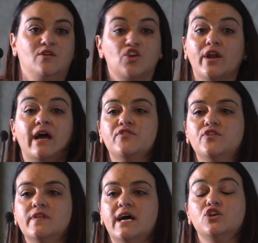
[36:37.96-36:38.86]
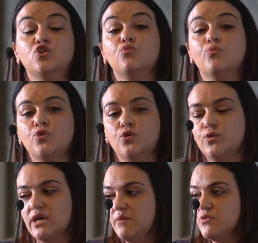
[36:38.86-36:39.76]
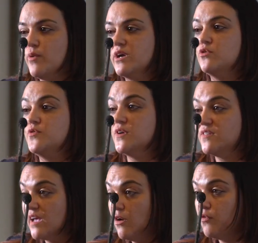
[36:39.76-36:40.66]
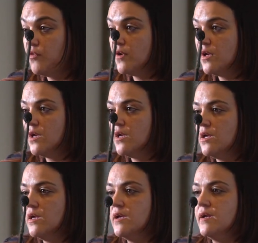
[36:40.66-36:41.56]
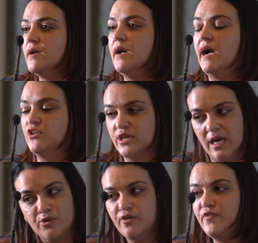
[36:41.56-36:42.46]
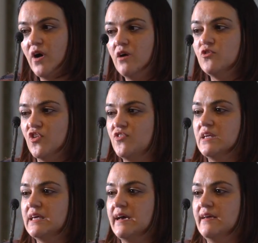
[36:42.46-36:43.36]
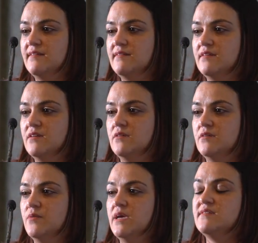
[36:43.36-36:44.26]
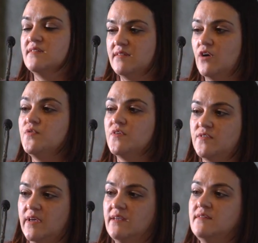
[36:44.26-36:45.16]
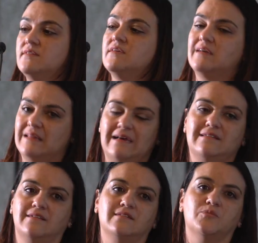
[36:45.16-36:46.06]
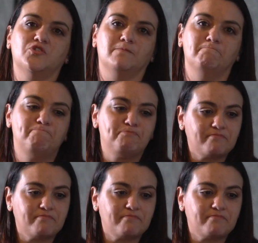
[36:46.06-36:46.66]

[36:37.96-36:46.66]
You don't have to do that. You keep the record for yourself and you keep it on file just in case. It's a self-assessed class exemption.